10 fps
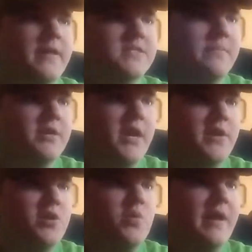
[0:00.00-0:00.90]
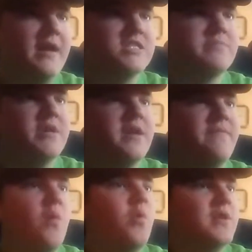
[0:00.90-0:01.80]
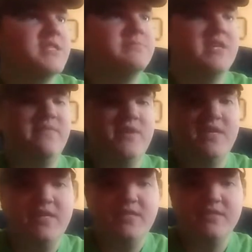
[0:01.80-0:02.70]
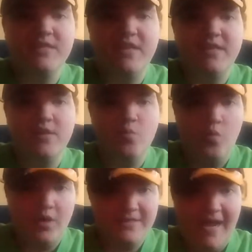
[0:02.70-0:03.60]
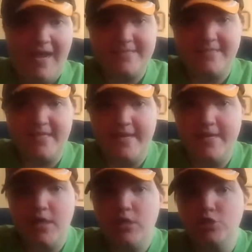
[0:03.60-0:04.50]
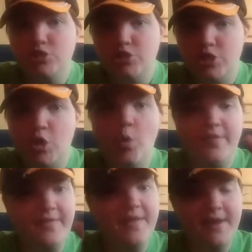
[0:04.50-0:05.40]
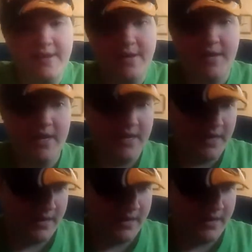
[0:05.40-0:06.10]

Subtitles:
and somebody I knew asked me if I wanted some DVDs that they didn't want. I said, sure, or that they didn't need.